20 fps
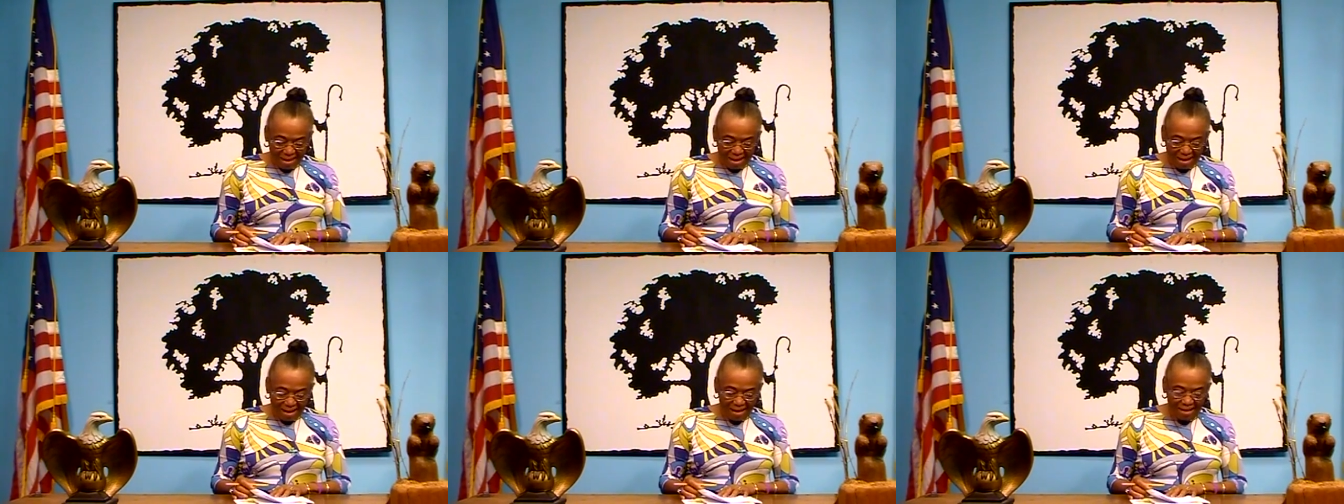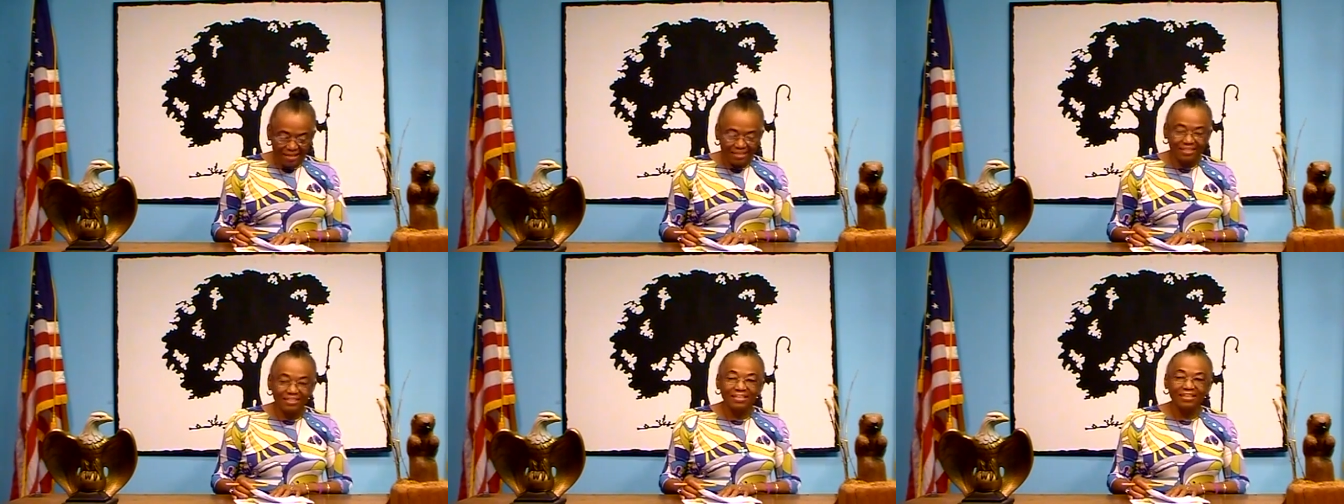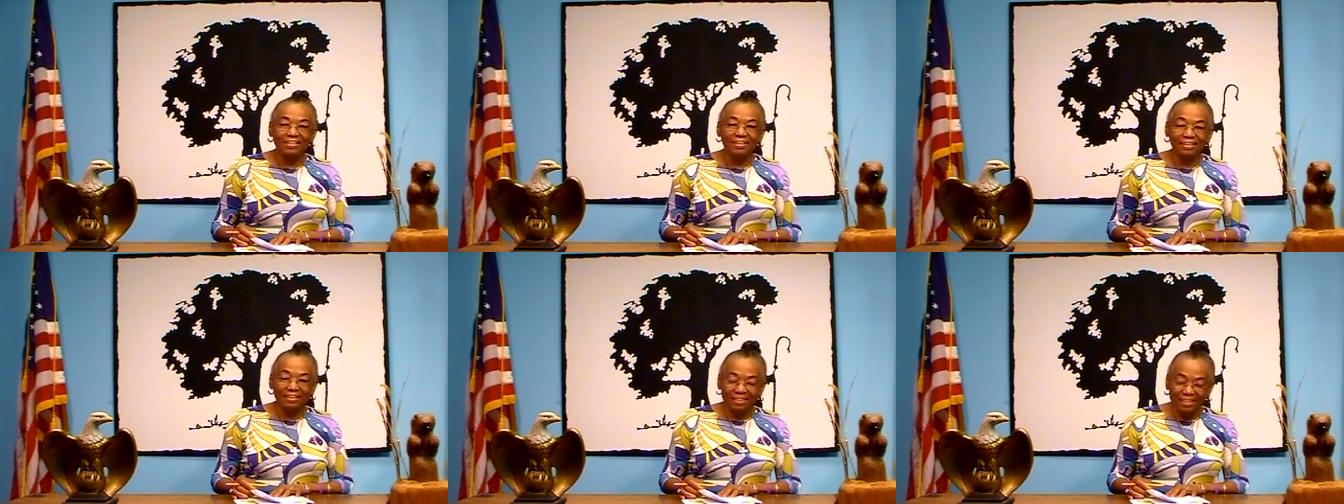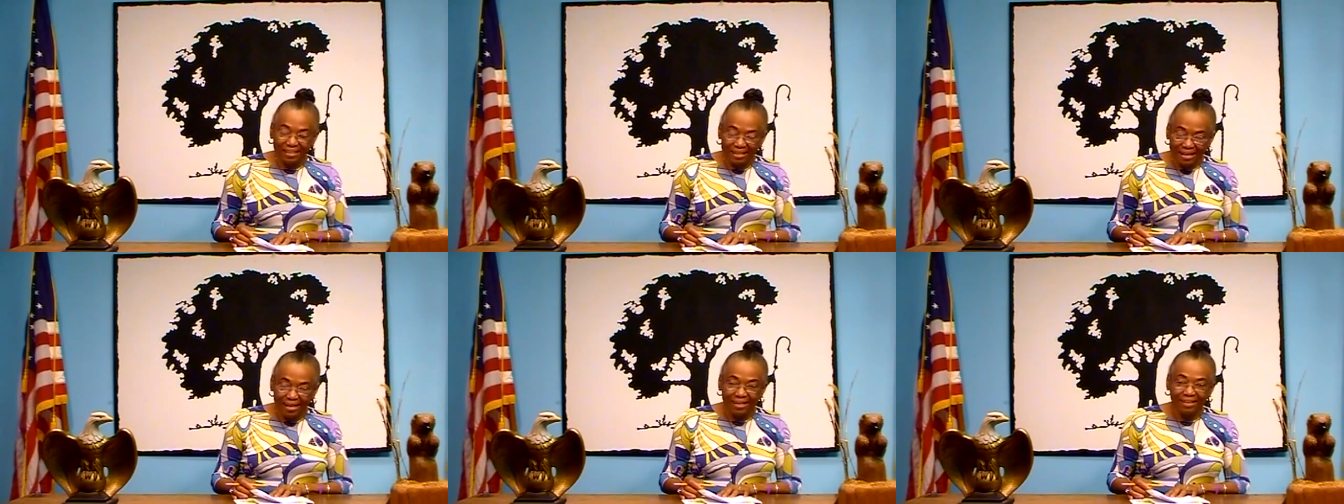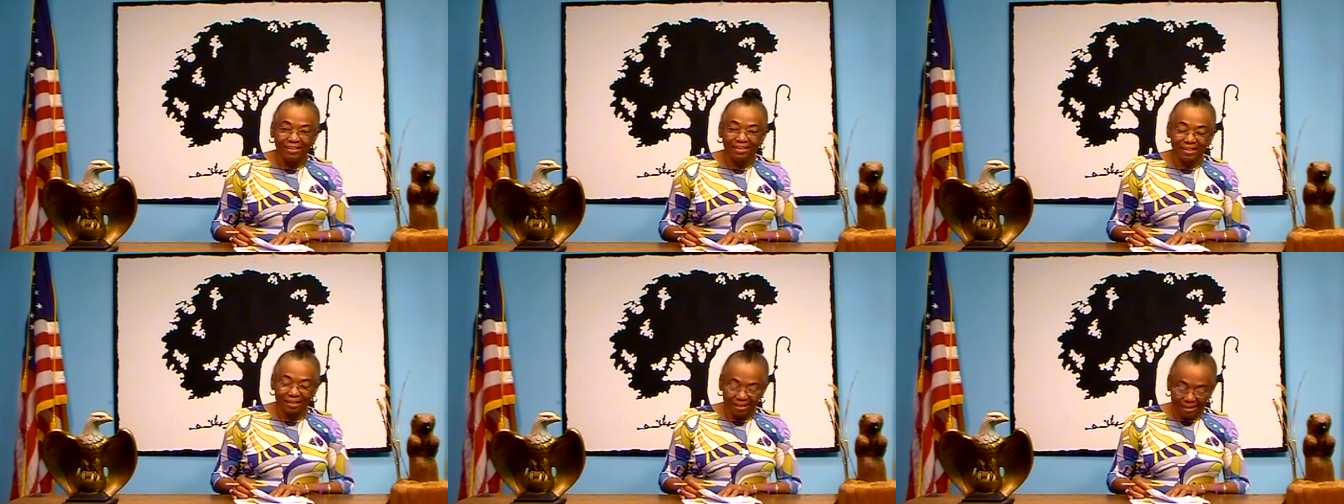And
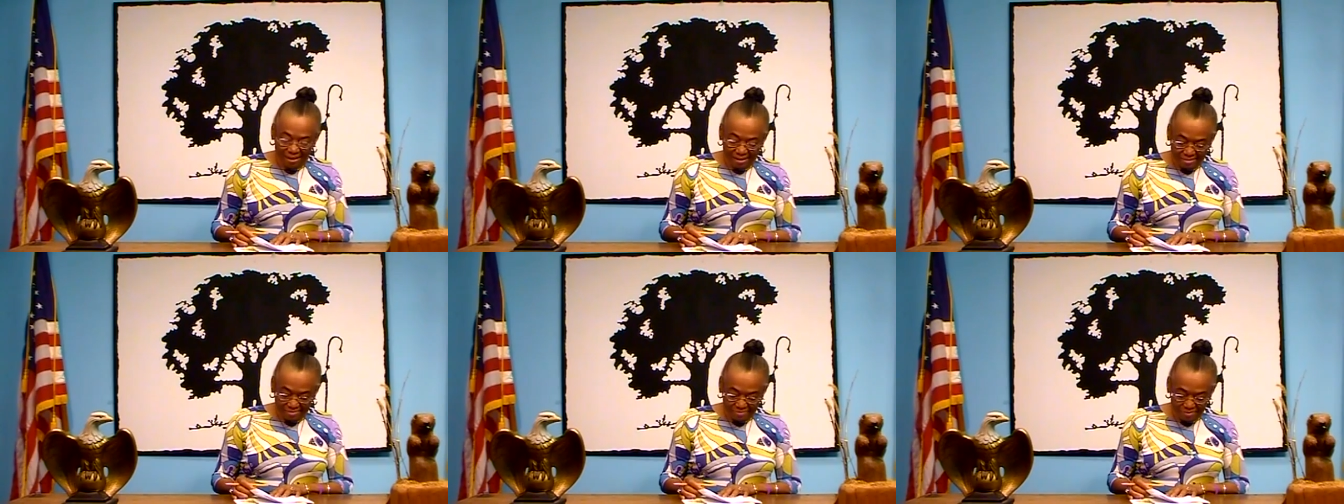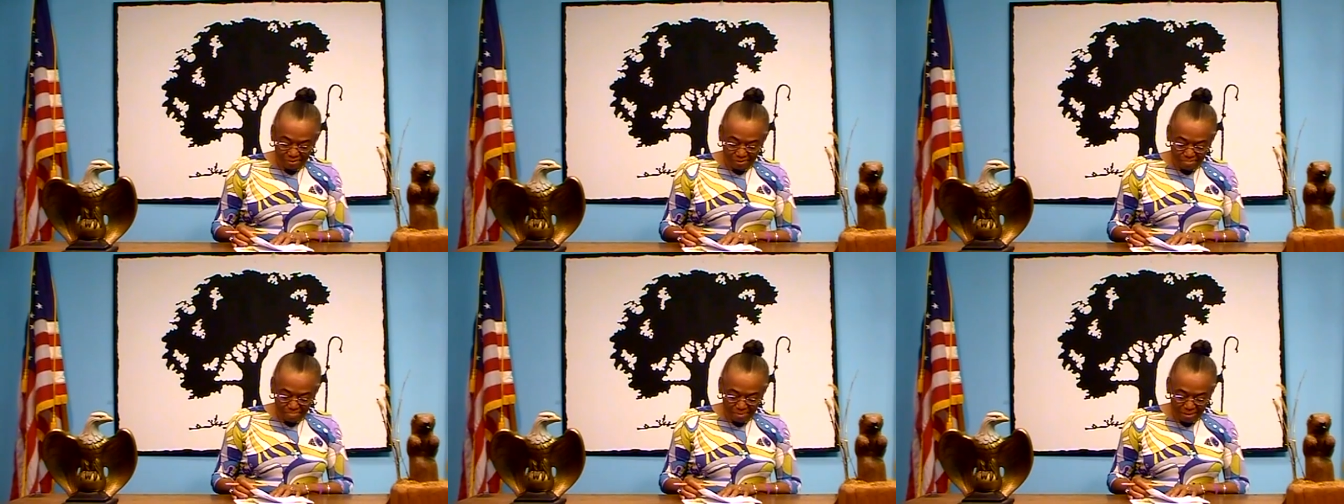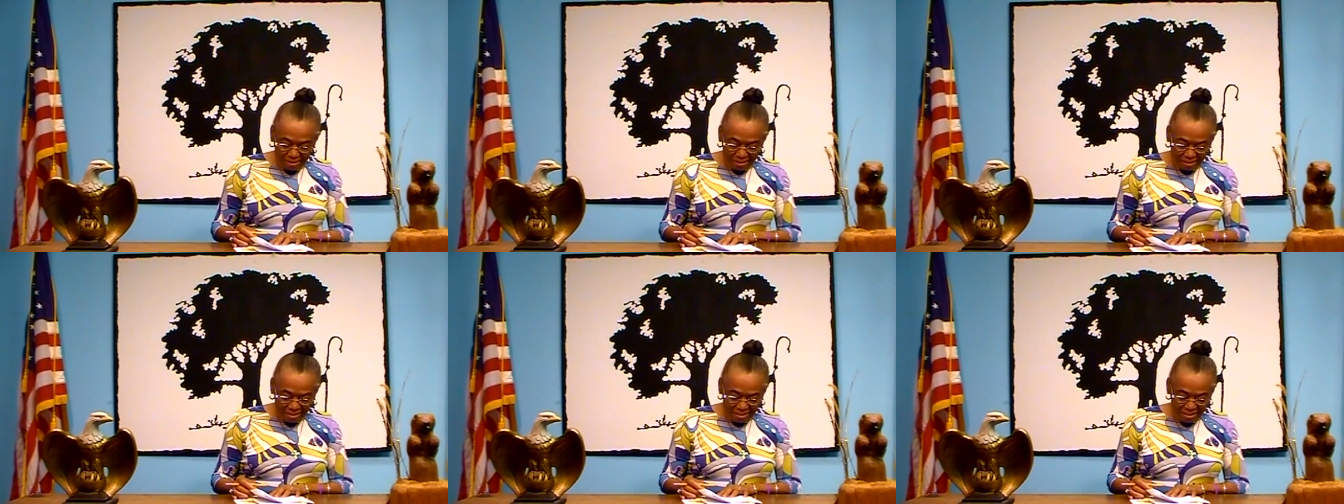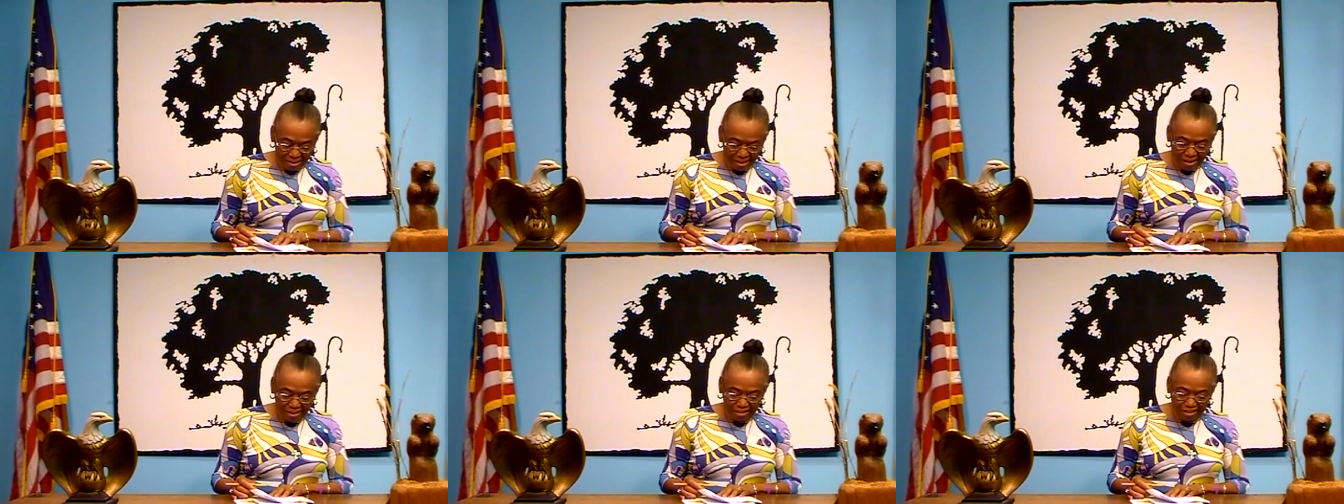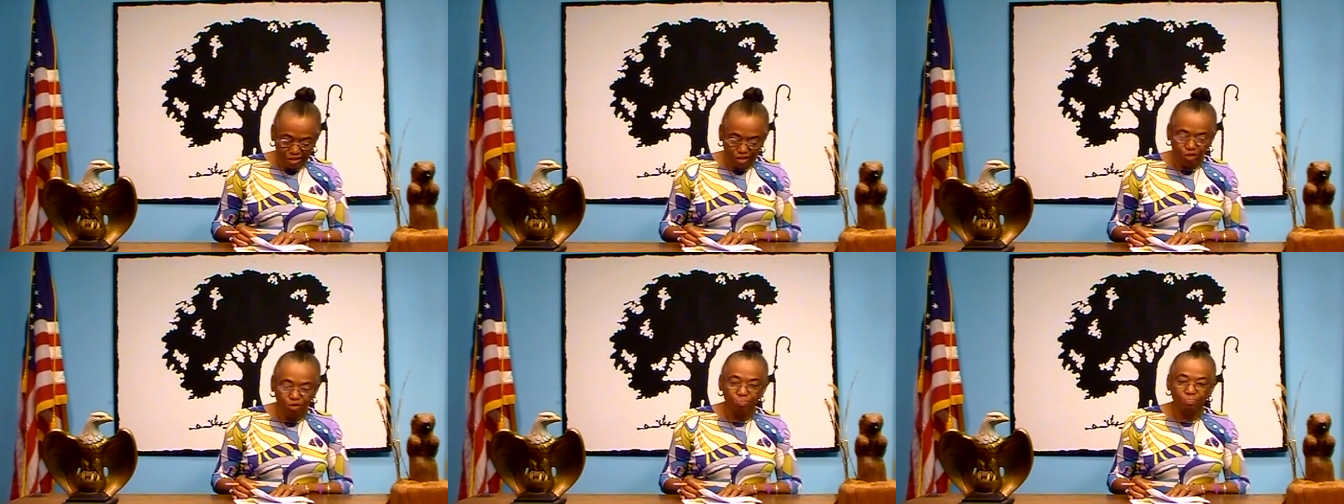again, a lot of humidity,
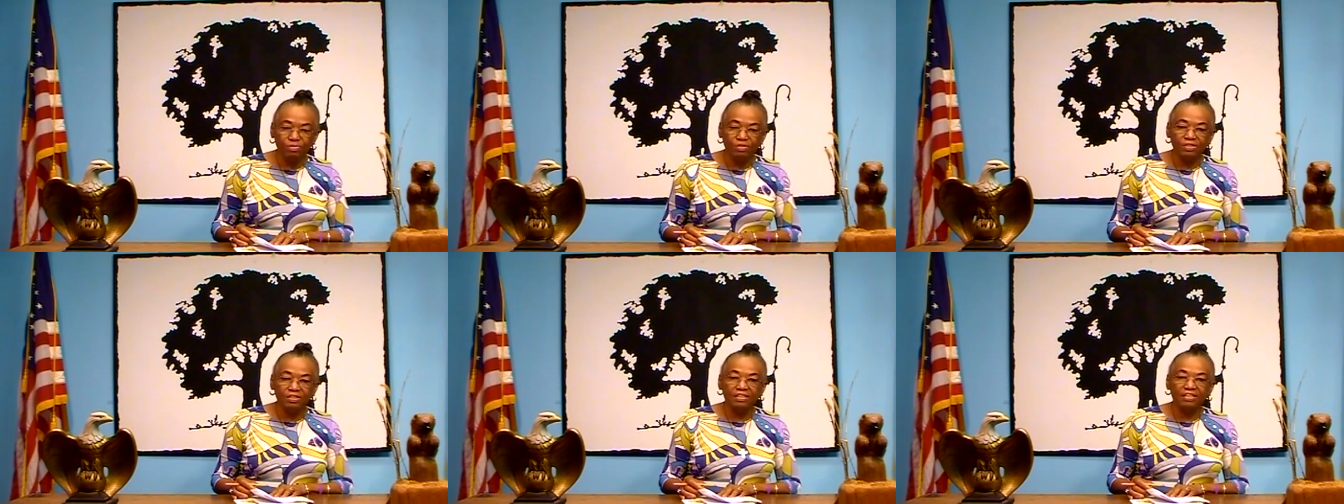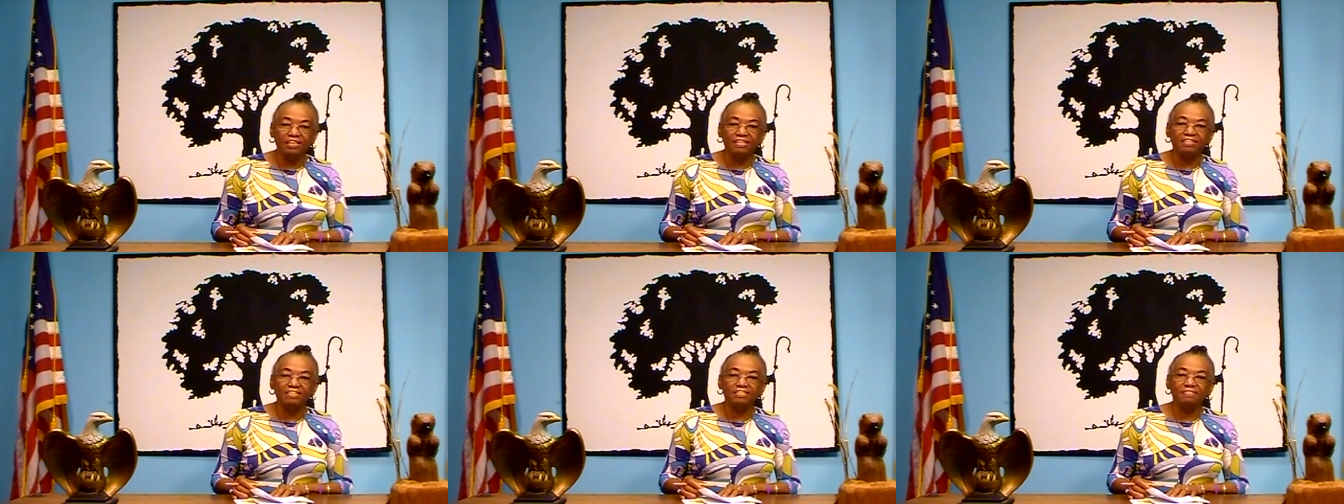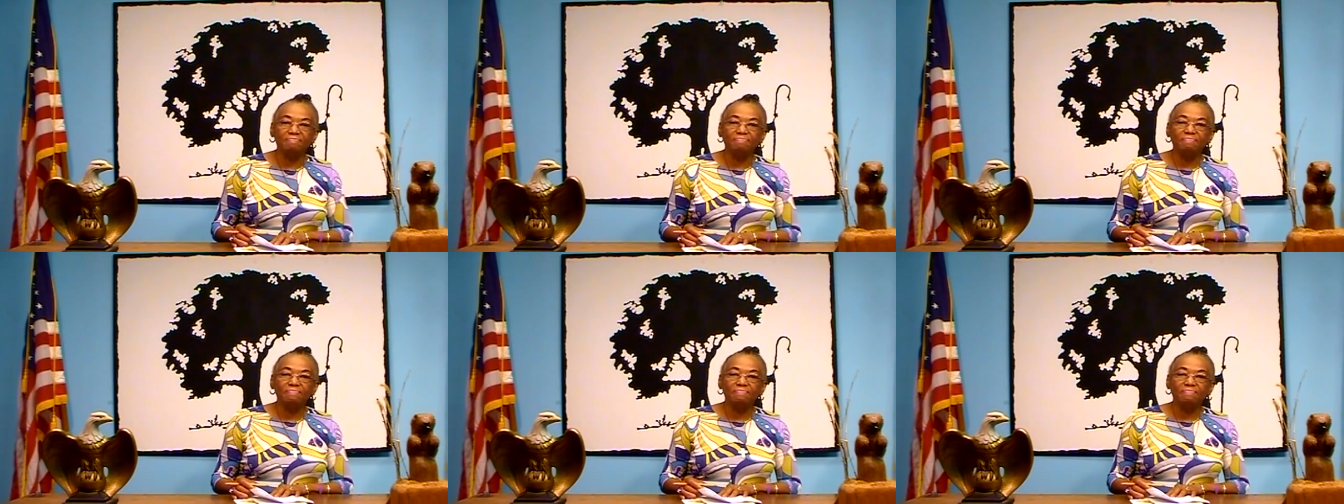92%,